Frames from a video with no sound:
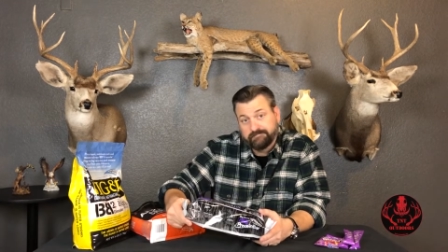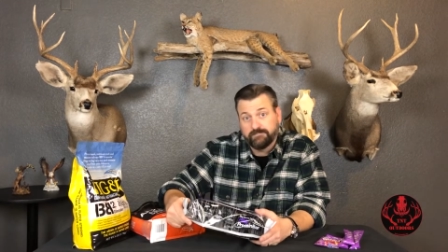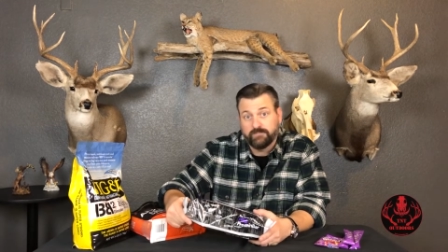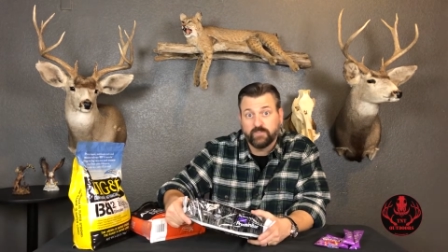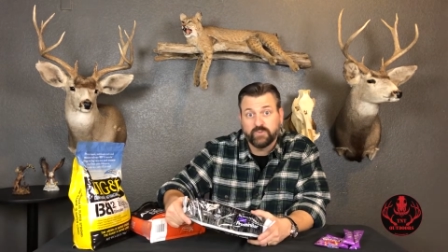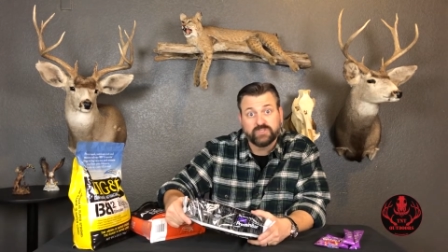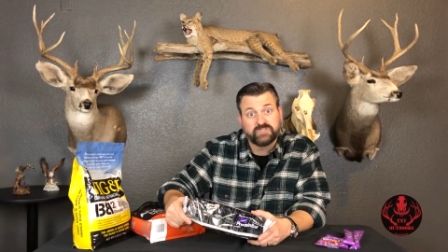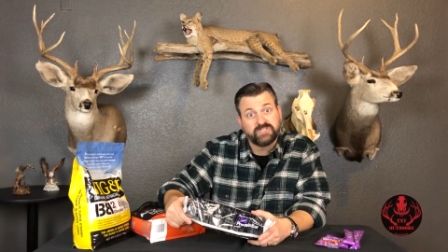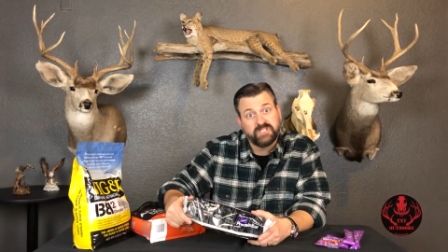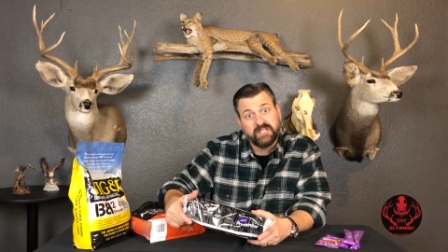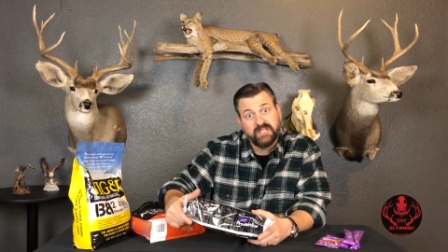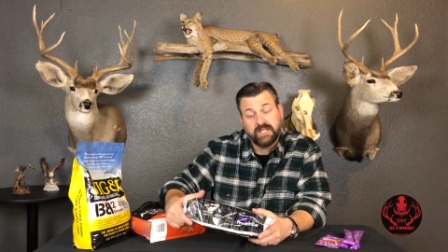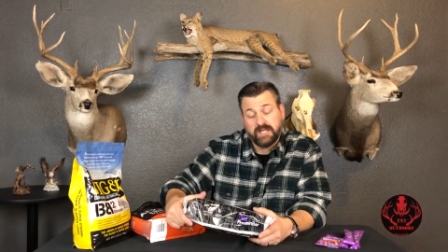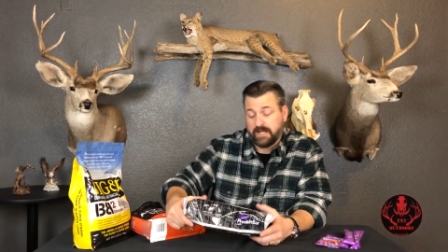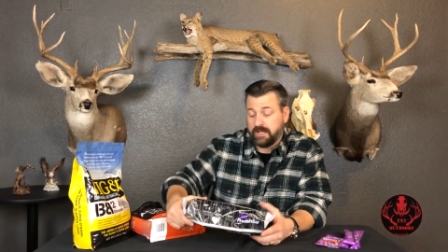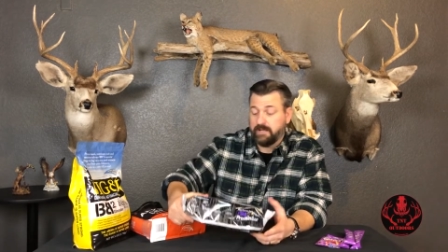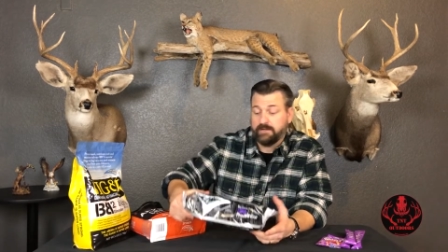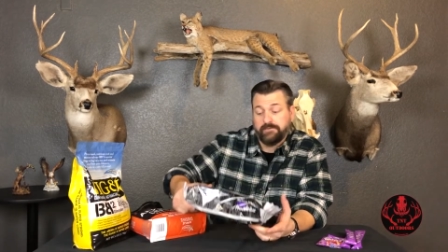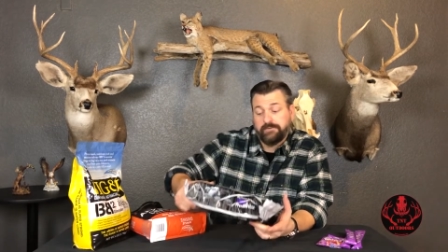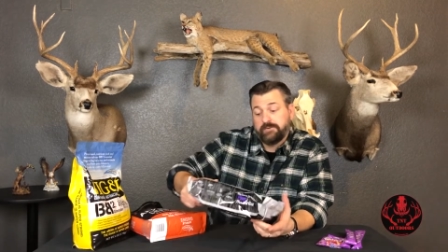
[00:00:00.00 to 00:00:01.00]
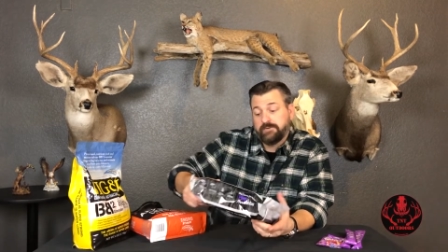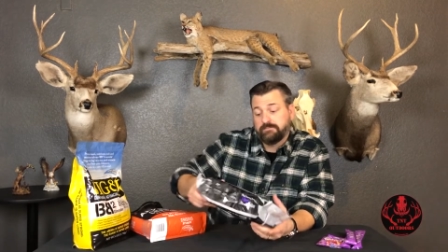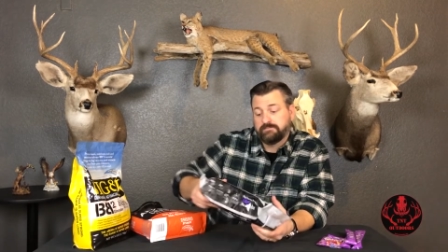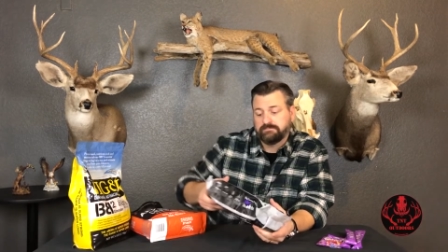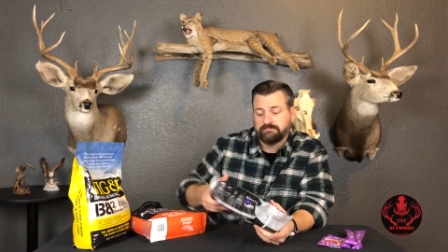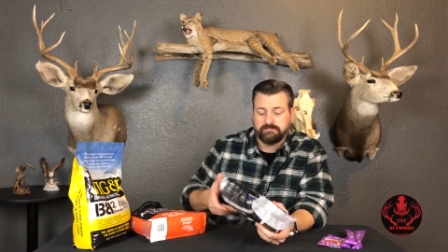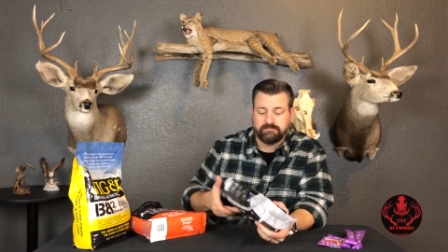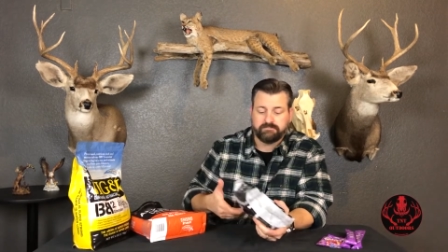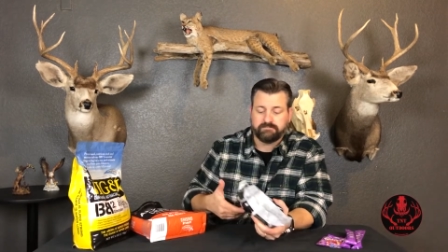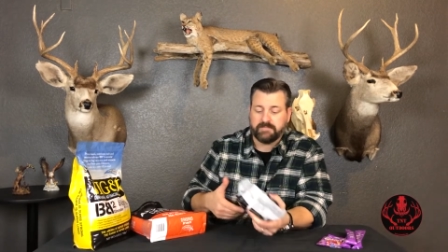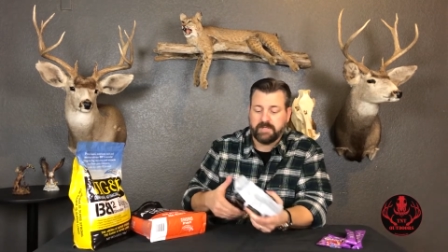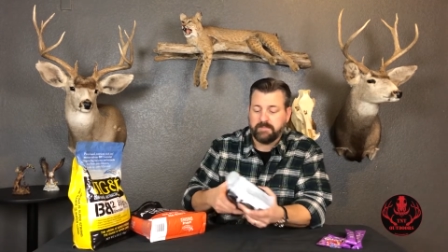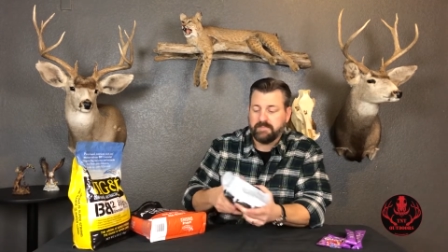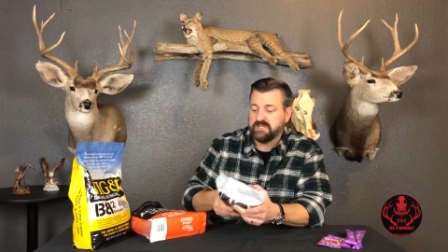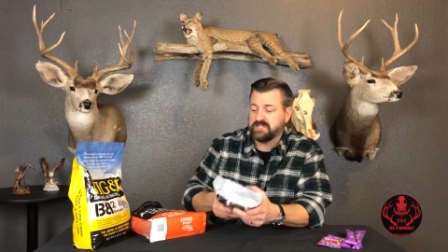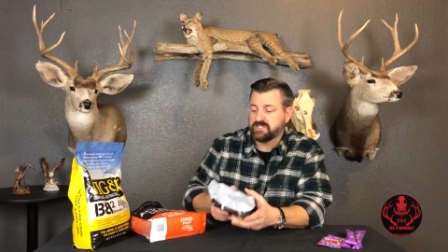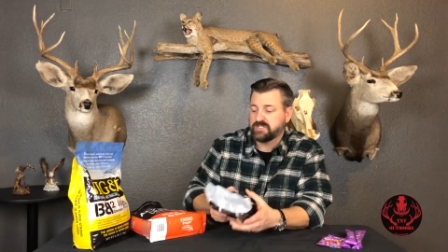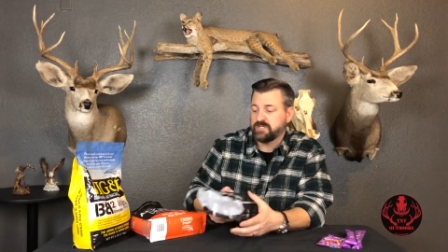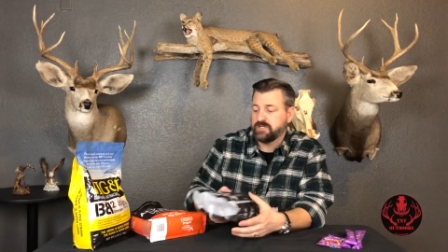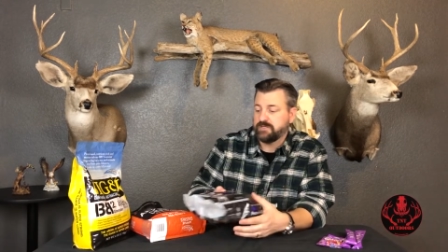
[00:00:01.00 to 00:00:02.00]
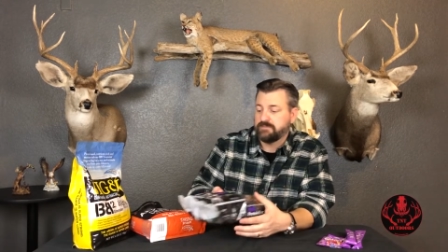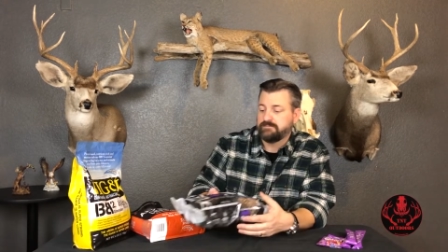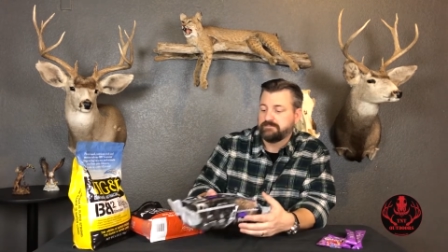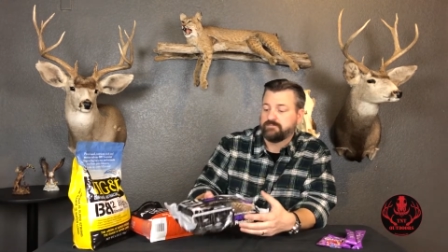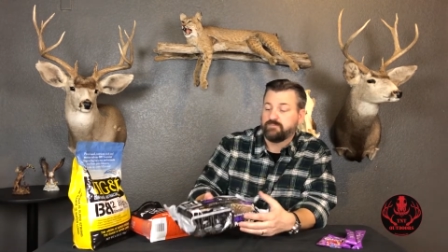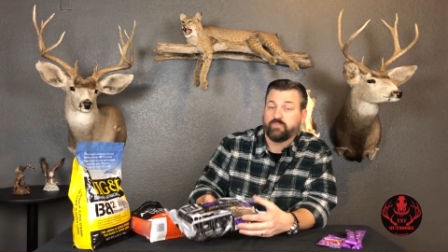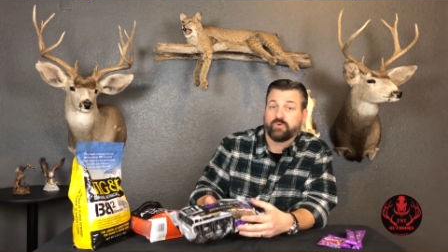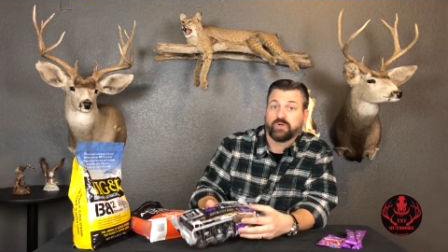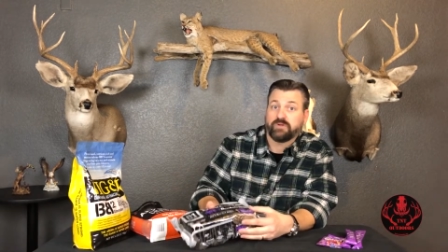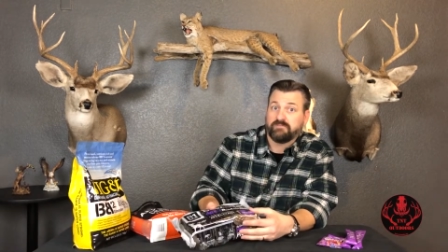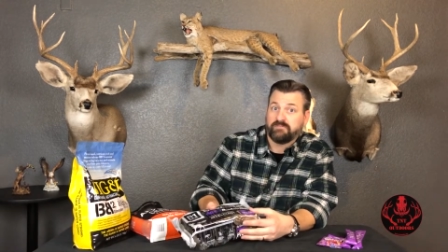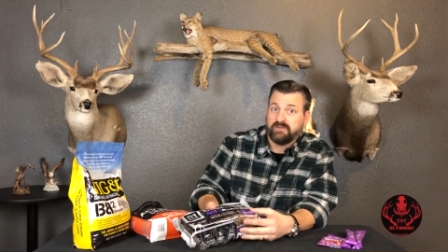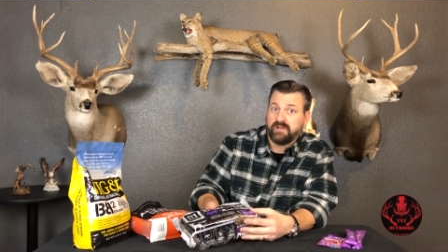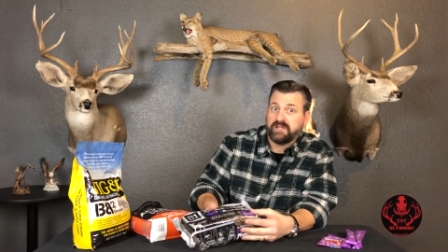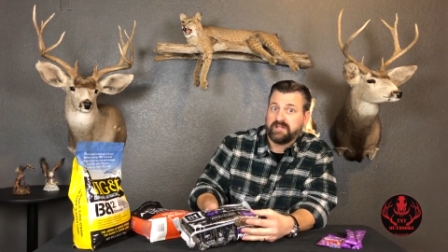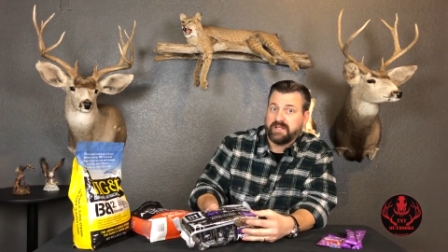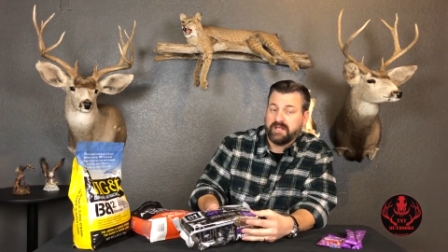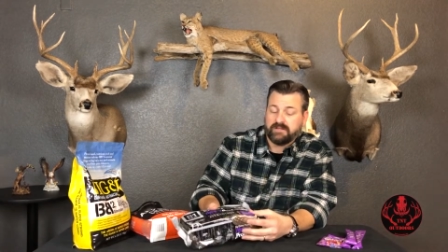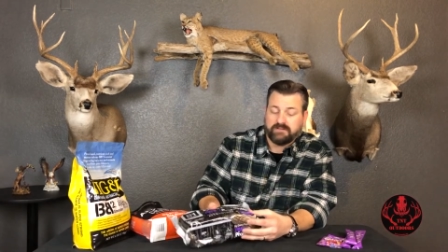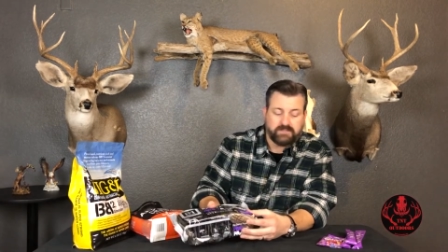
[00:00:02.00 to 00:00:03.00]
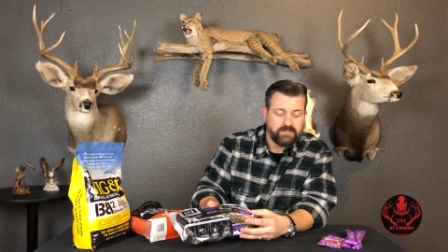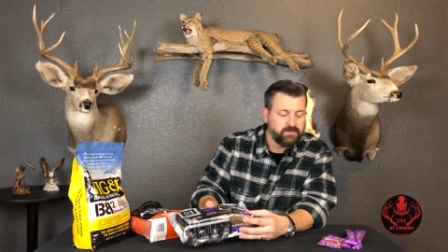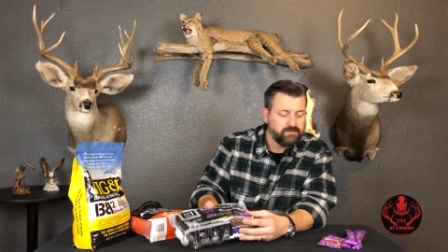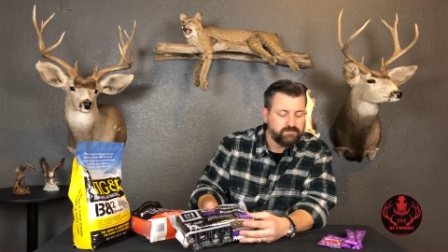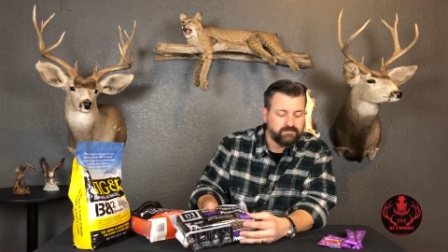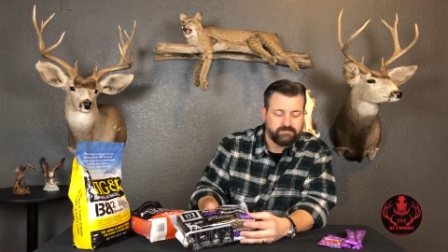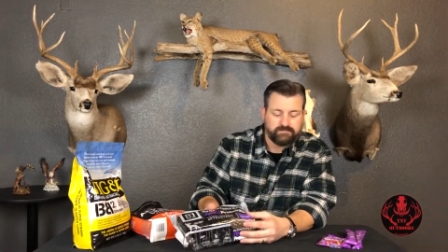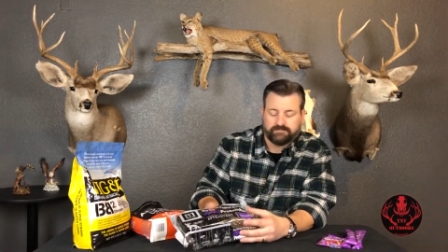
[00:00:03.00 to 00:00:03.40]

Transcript: We'll see. I don't know. Maybe it's good. We're going to find out, though.